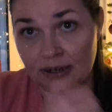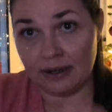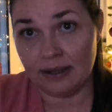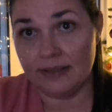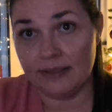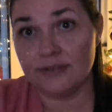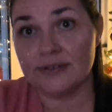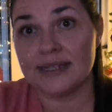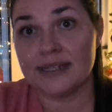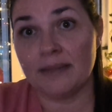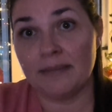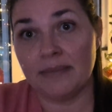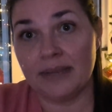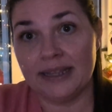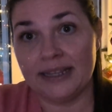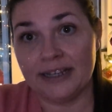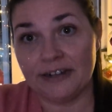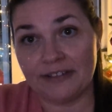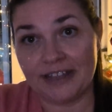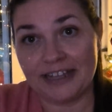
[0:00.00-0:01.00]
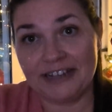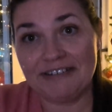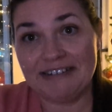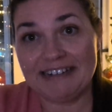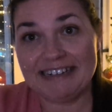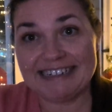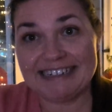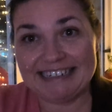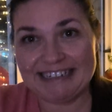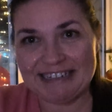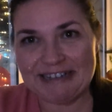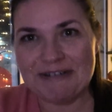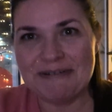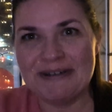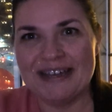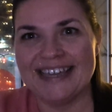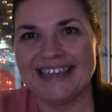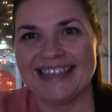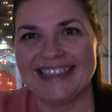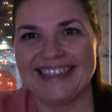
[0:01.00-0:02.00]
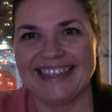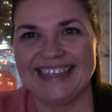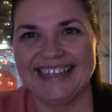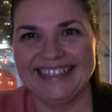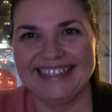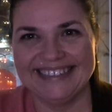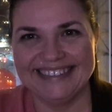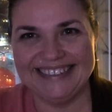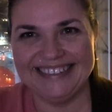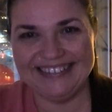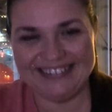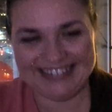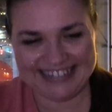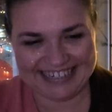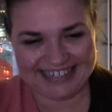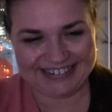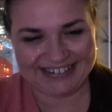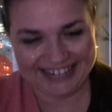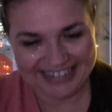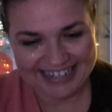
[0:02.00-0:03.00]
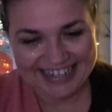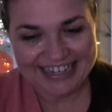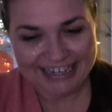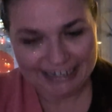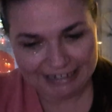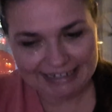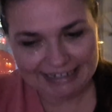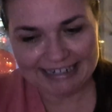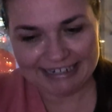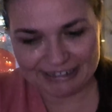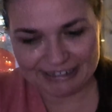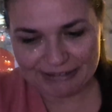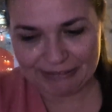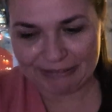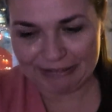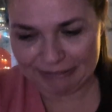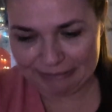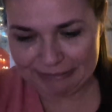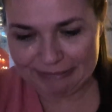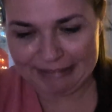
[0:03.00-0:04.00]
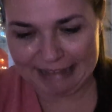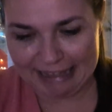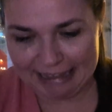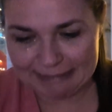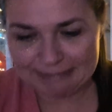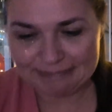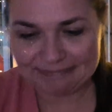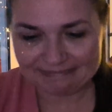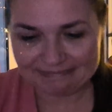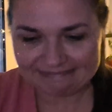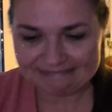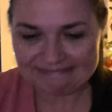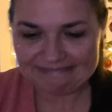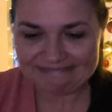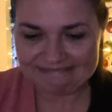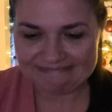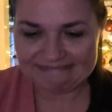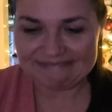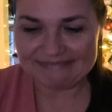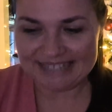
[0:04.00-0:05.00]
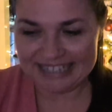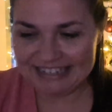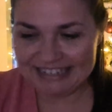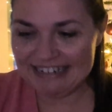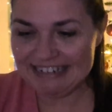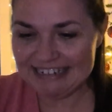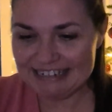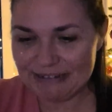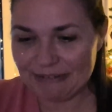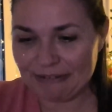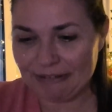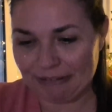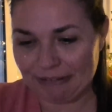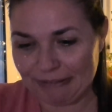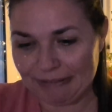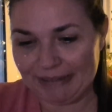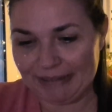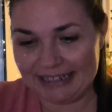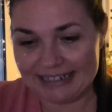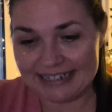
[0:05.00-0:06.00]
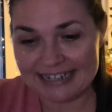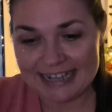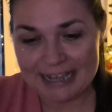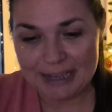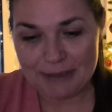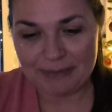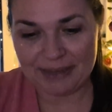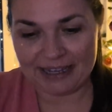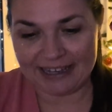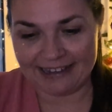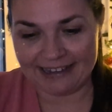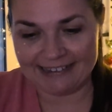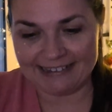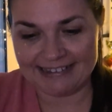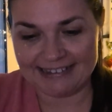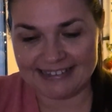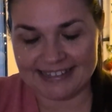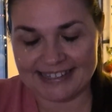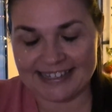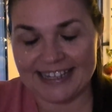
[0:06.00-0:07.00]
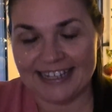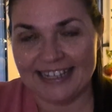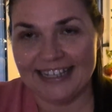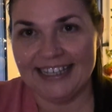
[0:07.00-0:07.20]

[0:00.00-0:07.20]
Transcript: in there that you need to deal with. you need to sort through that. You need to sort through it, because